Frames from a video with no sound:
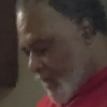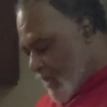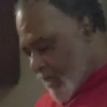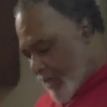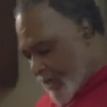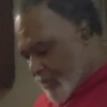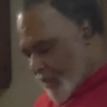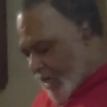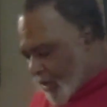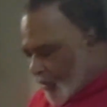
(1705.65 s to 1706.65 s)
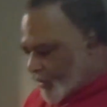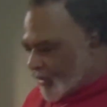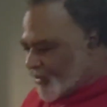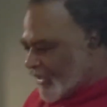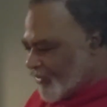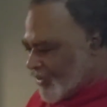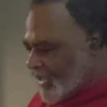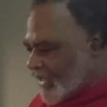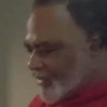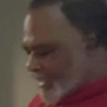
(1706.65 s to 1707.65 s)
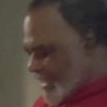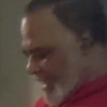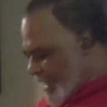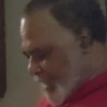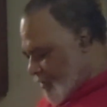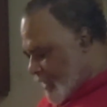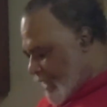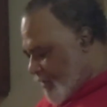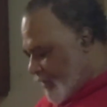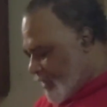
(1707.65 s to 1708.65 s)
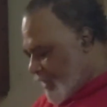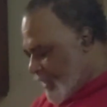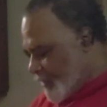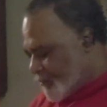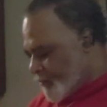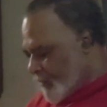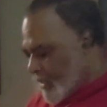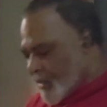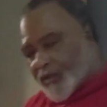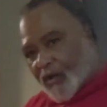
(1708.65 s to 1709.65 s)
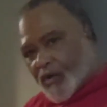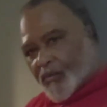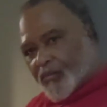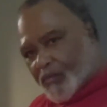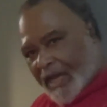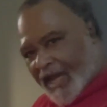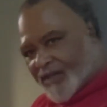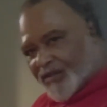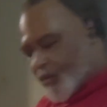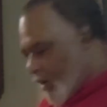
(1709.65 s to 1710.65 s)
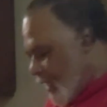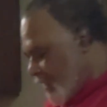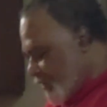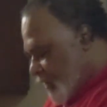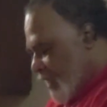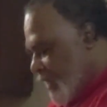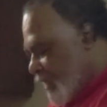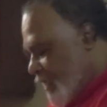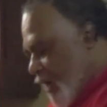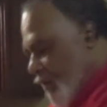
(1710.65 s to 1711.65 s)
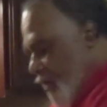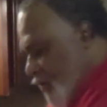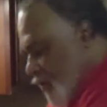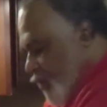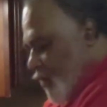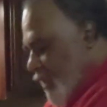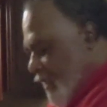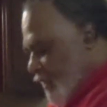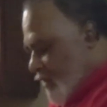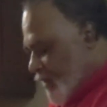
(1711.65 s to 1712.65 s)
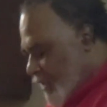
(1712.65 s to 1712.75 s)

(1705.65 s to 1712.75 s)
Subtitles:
You got all the seasonings in there and everything. So hands are washed. Now we're going to do this.